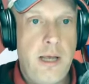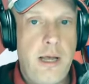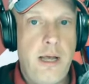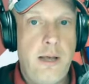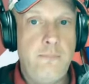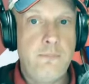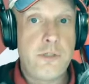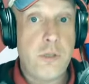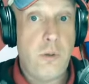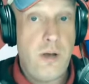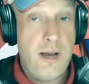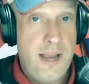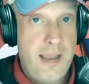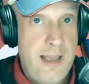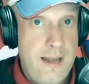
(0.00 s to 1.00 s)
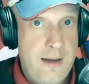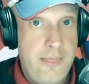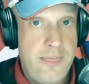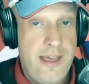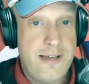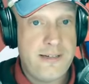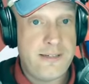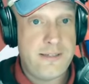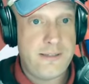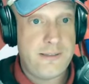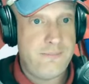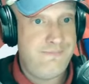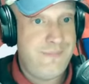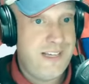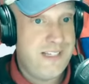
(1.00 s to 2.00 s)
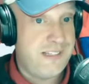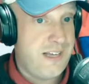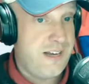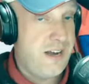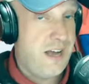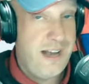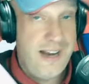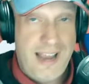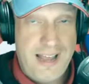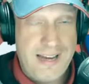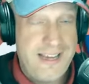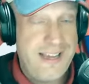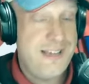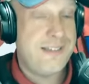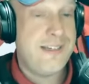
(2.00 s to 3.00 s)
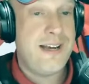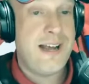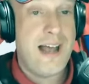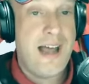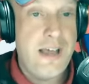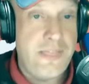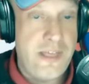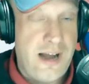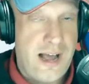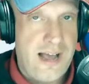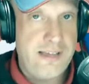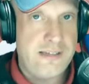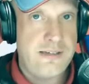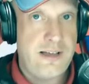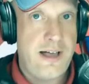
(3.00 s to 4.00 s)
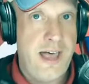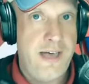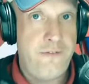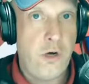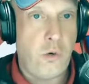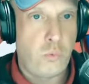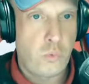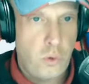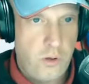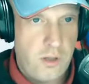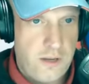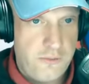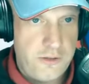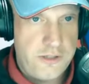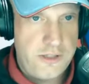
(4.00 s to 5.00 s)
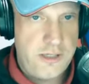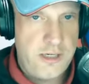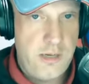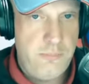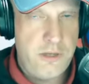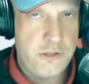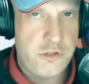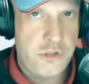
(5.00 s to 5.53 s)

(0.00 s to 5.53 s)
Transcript: Um, so again, that is an again, he is a guy that I saw having a role on the team.